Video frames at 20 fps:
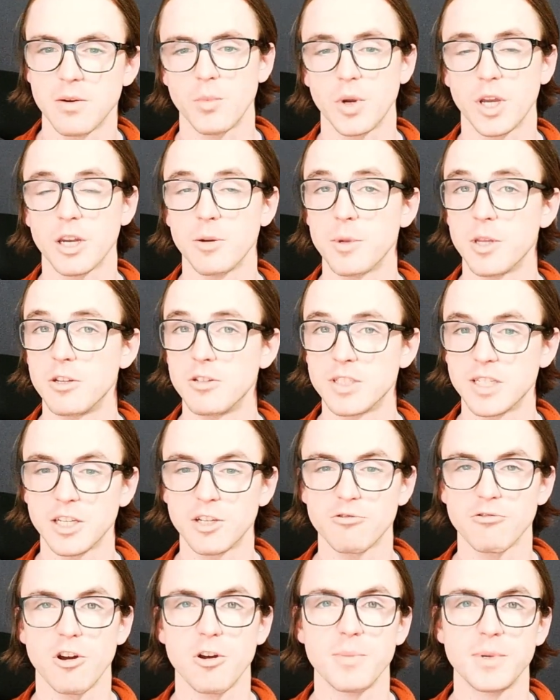We're going to be using
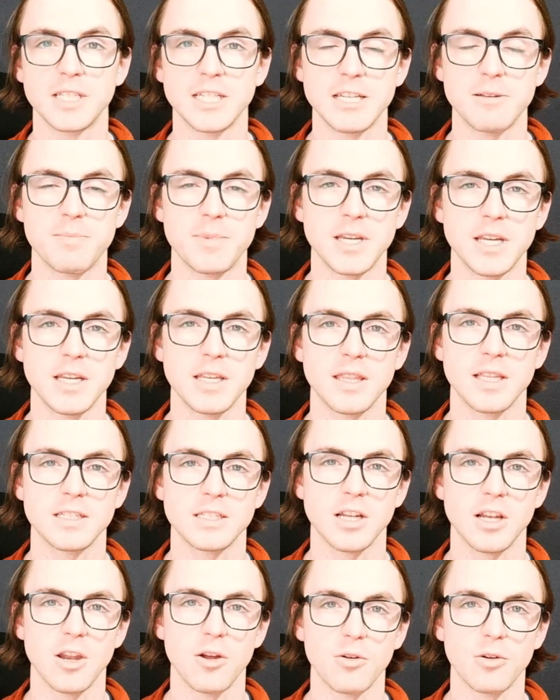ChromaDB, that's a
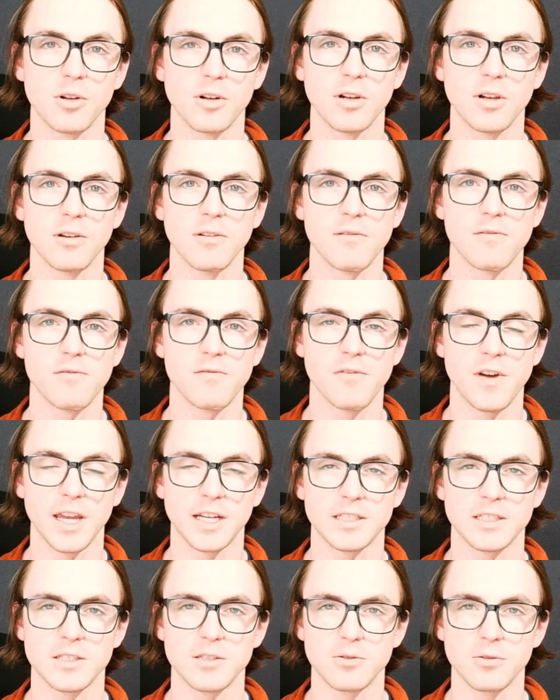local
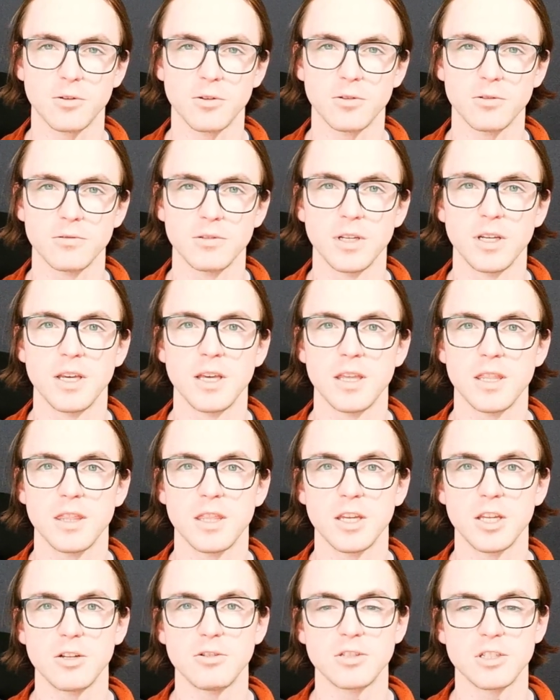vector store that
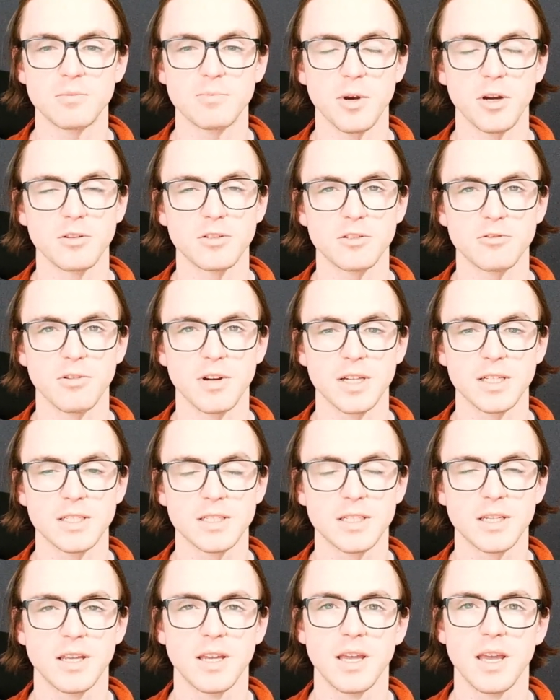uses Postgres,